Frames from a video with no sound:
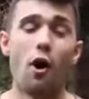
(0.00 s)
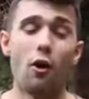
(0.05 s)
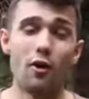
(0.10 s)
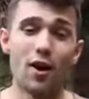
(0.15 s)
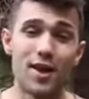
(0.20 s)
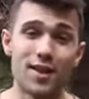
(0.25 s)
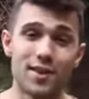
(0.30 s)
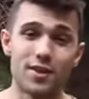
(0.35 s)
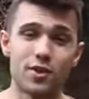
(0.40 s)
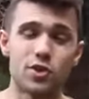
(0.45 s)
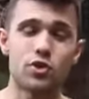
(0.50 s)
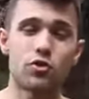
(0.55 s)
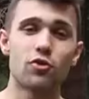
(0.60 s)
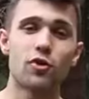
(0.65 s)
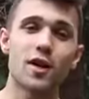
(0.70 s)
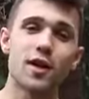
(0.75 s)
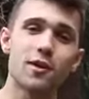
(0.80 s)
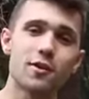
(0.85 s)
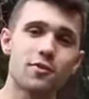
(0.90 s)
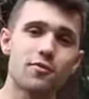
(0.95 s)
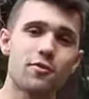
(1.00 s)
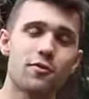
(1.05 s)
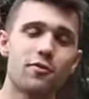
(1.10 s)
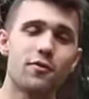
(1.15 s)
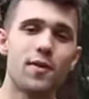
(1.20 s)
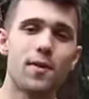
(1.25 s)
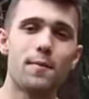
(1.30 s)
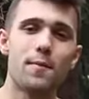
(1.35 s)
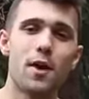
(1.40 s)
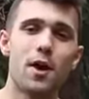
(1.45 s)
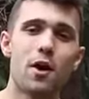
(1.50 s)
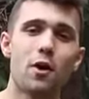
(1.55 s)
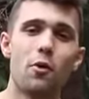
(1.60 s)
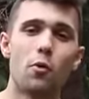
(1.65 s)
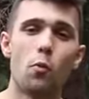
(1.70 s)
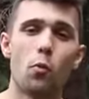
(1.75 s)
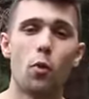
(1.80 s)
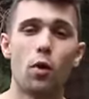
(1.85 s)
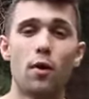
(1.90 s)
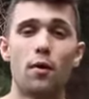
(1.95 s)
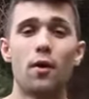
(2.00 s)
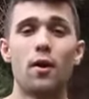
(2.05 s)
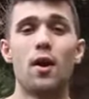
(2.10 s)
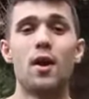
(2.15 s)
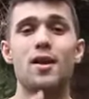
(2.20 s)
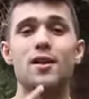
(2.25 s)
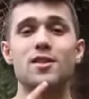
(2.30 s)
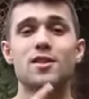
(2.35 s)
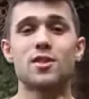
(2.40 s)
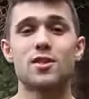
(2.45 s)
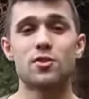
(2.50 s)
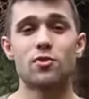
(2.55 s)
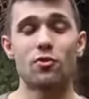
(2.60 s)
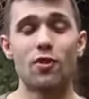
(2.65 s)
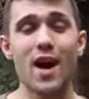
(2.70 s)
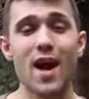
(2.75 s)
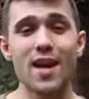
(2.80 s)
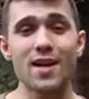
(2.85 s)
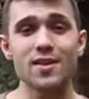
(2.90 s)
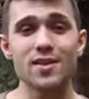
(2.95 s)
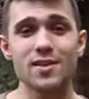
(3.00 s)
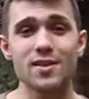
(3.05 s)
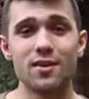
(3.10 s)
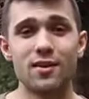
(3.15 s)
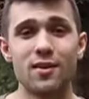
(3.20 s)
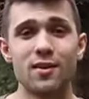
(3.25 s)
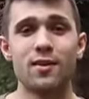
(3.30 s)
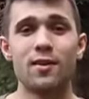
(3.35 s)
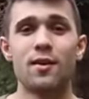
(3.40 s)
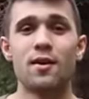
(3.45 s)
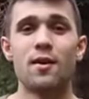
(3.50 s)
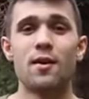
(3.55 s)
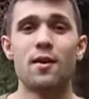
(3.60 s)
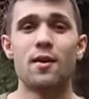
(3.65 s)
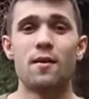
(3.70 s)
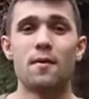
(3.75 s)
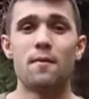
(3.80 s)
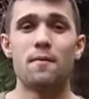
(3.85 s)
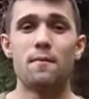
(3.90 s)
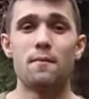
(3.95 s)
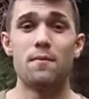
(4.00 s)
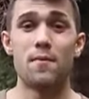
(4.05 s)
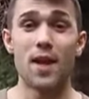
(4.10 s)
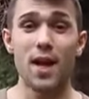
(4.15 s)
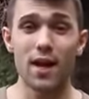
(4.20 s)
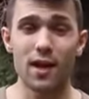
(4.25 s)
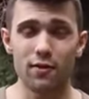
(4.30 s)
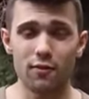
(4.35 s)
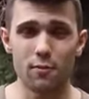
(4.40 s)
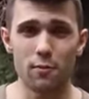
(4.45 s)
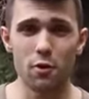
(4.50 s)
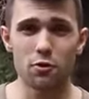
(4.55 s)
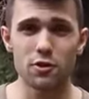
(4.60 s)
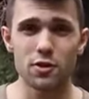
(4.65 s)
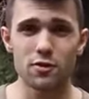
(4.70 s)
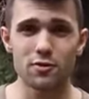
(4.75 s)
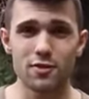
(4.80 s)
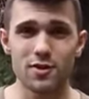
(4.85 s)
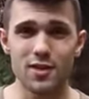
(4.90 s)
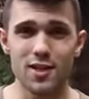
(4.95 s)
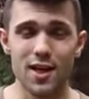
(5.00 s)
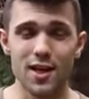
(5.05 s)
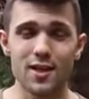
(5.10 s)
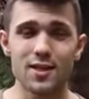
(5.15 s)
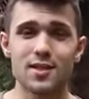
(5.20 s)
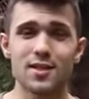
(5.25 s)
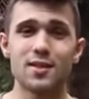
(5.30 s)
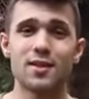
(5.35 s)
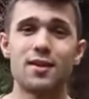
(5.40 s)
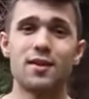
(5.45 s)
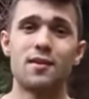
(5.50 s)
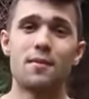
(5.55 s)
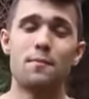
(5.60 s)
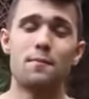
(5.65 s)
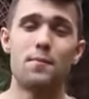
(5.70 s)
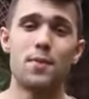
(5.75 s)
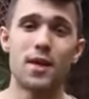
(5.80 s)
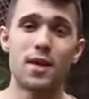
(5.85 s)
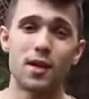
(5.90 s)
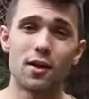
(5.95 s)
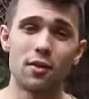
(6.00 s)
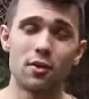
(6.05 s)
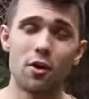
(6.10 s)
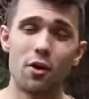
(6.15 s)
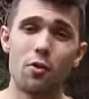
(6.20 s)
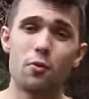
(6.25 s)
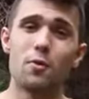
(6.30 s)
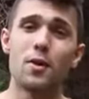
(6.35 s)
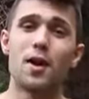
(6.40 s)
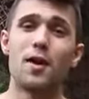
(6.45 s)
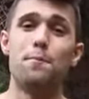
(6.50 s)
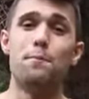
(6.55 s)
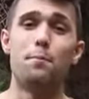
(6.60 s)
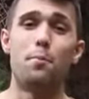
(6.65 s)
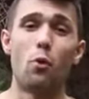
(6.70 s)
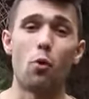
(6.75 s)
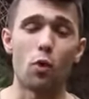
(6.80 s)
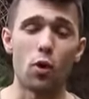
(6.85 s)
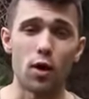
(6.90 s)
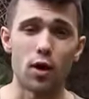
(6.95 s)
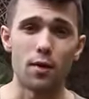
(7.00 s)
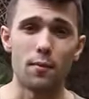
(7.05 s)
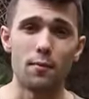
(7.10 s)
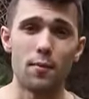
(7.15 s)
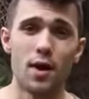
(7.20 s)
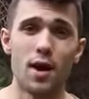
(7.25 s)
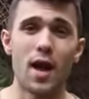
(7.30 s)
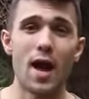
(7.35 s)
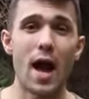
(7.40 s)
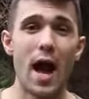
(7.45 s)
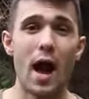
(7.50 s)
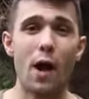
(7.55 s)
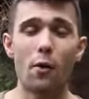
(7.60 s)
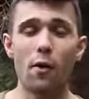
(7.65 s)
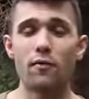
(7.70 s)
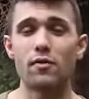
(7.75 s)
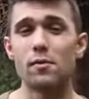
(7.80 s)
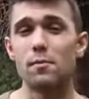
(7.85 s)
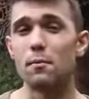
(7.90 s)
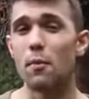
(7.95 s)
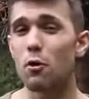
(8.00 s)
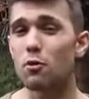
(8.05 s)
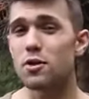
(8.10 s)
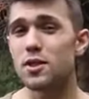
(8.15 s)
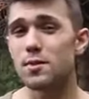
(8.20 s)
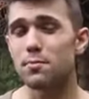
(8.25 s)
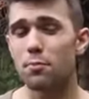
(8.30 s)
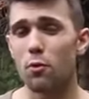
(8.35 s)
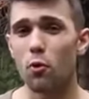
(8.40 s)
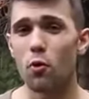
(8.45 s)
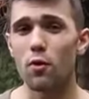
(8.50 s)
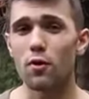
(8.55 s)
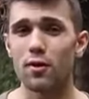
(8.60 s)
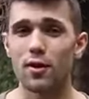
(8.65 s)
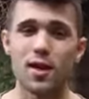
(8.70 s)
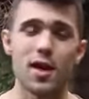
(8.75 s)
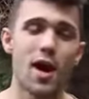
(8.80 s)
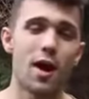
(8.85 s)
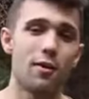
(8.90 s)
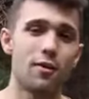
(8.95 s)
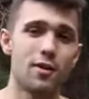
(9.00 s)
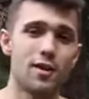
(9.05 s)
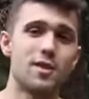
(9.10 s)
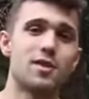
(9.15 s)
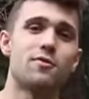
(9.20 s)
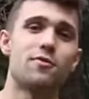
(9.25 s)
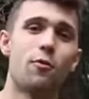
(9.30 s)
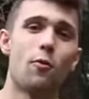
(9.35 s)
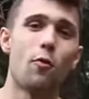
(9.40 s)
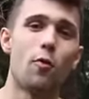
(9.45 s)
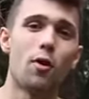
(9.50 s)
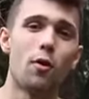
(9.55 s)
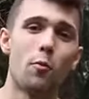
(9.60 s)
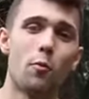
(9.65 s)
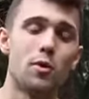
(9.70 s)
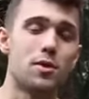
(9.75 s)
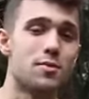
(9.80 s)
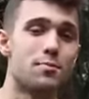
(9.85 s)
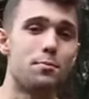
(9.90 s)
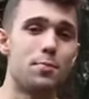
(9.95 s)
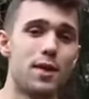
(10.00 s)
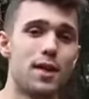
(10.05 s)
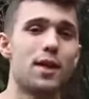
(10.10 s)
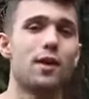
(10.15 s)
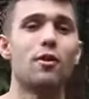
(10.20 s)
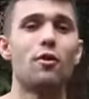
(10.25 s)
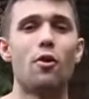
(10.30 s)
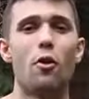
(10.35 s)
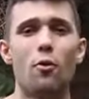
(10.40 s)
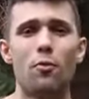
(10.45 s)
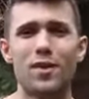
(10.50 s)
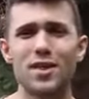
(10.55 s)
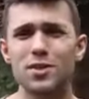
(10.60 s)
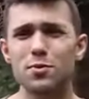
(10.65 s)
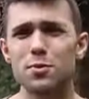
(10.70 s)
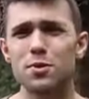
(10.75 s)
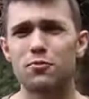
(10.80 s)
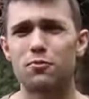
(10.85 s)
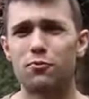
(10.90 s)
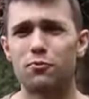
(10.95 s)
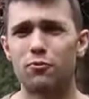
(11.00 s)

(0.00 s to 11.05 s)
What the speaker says: All right, the triggers for female were stress, negative emotional states, being alone, and boredom. However, most importantly out of these four was being alone. This was